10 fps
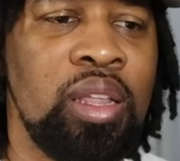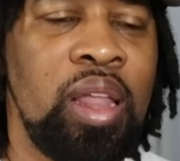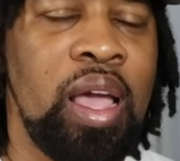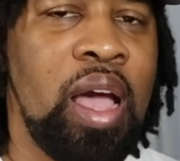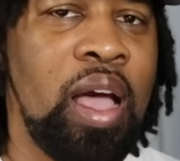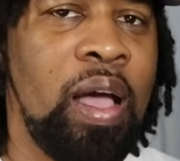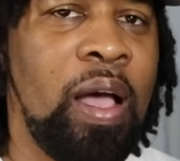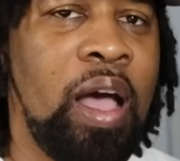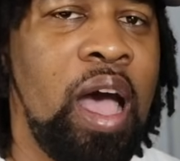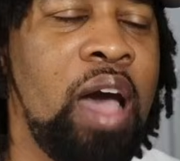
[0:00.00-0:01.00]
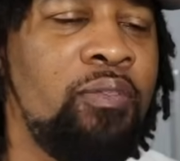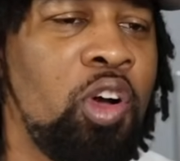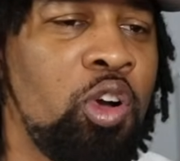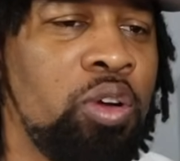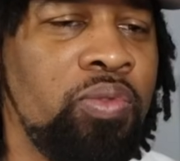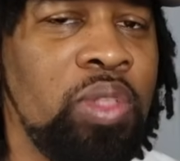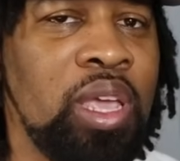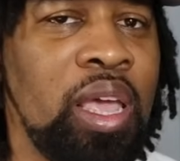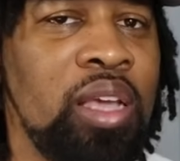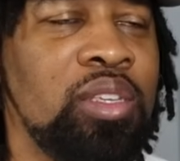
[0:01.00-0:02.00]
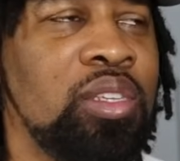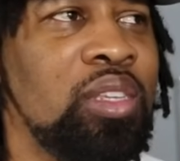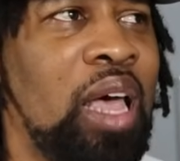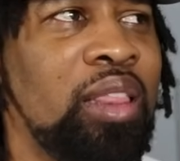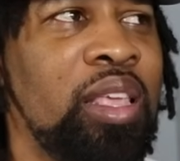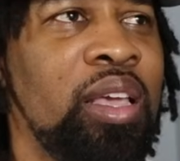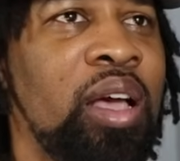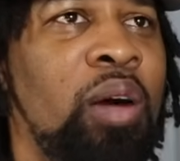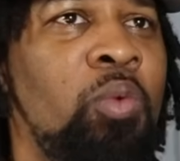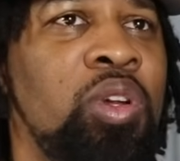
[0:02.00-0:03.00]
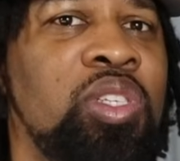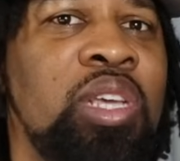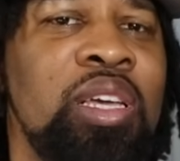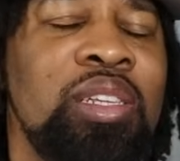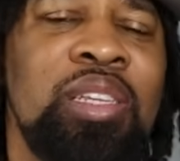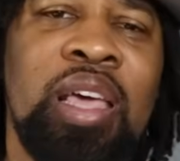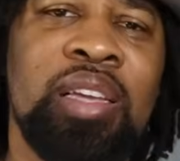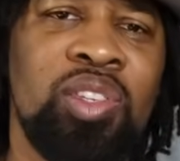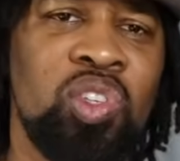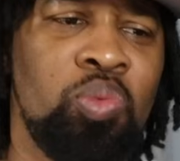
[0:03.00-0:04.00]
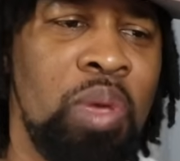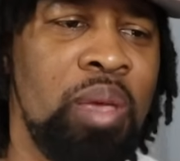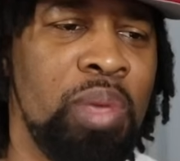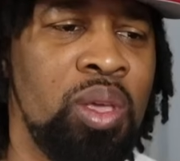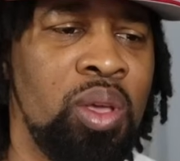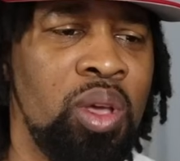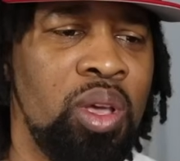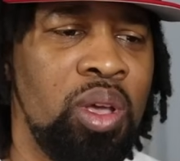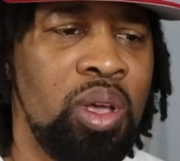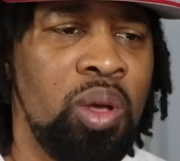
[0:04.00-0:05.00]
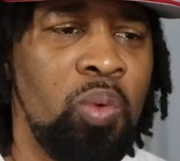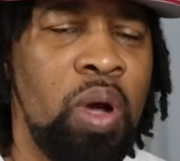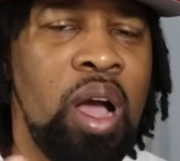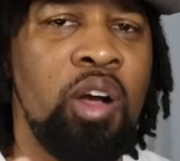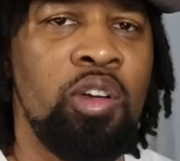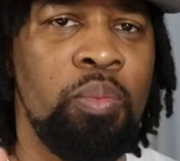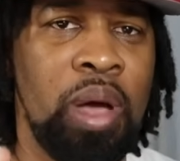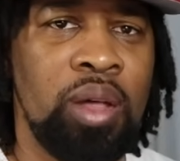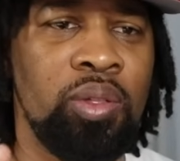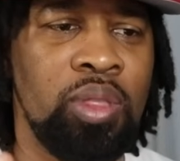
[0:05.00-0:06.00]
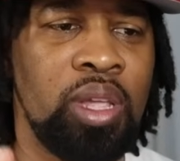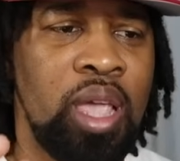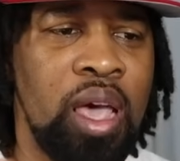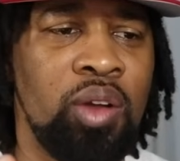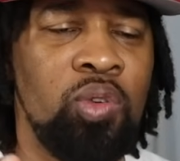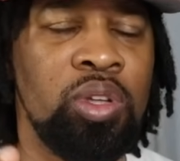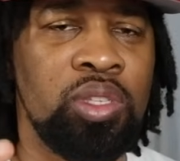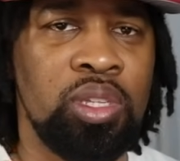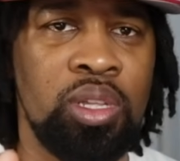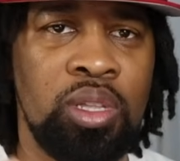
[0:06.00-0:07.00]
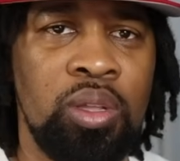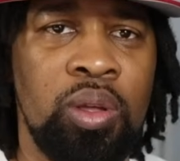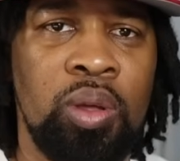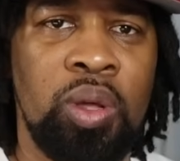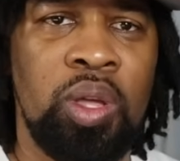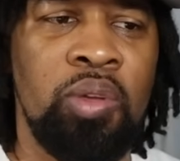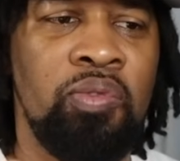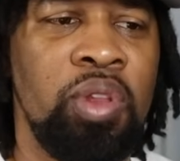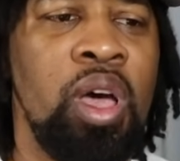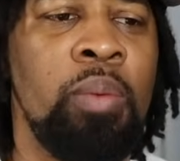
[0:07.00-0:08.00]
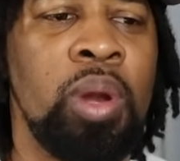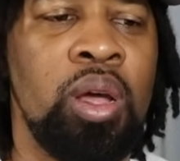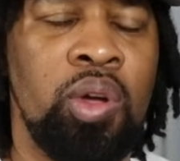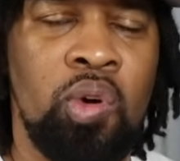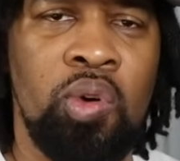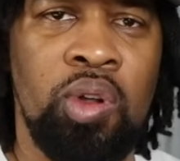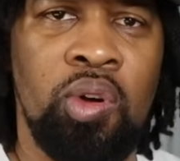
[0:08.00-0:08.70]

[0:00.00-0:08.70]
Like, I've heard of the cases, I think I want to say in Texas maybe, where I heard about the cattle incident and phenomenon going